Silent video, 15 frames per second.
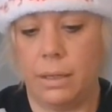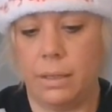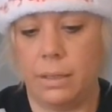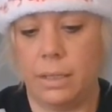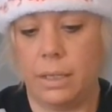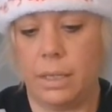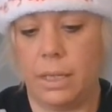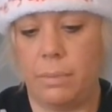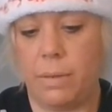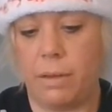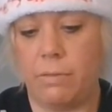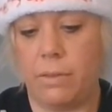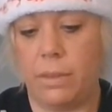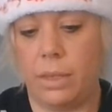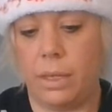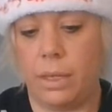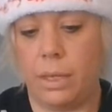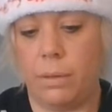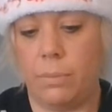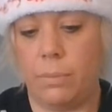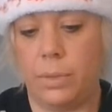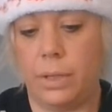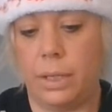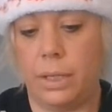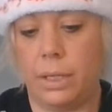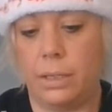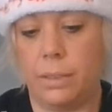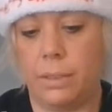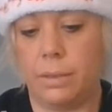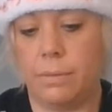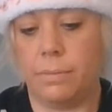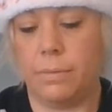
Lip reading: to keep everything in place.